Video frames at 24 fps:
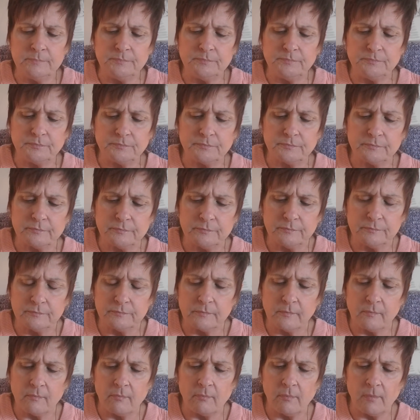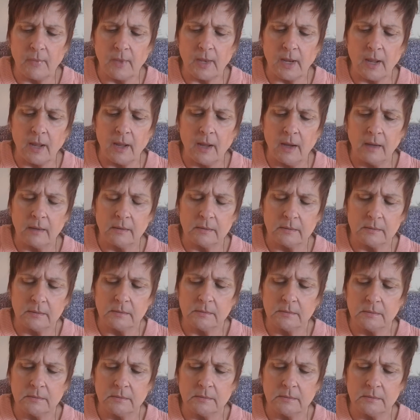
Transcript: Nothing is said.